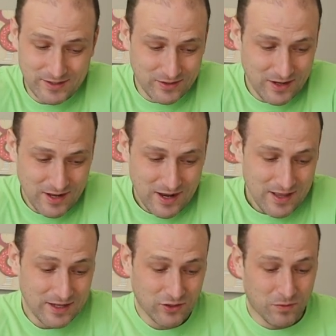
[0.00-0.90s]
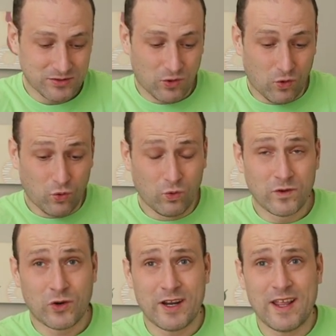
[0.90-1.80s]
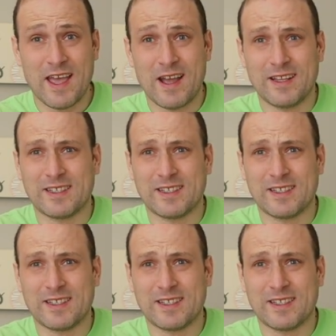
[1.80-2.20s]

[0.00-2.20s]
So that's almost the whole variety I had,